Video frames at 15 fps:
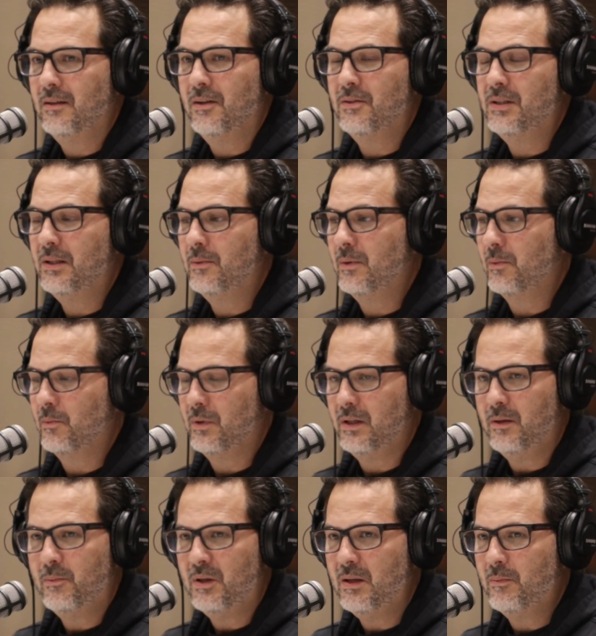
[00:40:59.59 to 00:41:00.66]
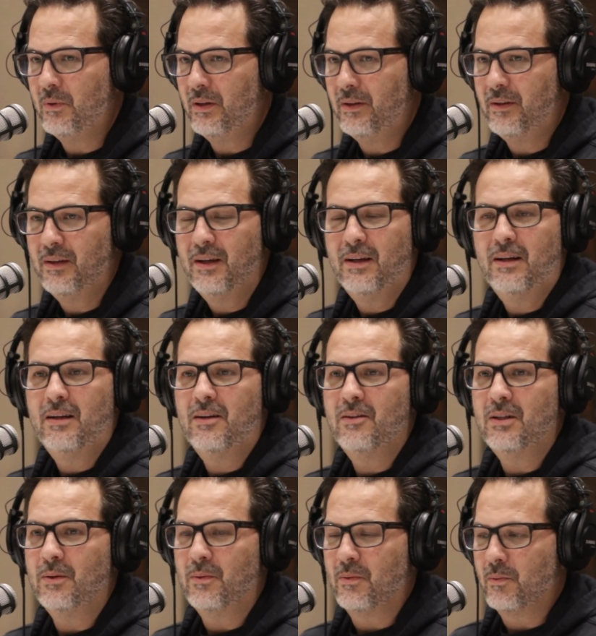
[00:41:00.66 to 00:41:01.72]
You're dealing with real people.
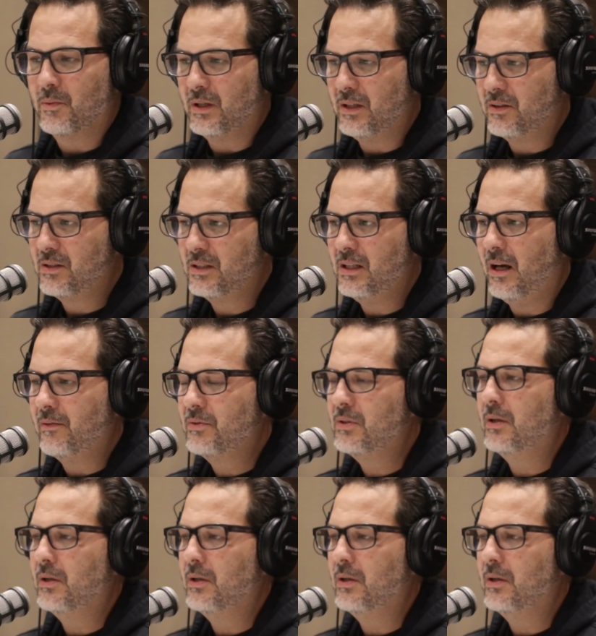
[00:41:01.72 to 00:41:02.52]
You're dealing with real stuff.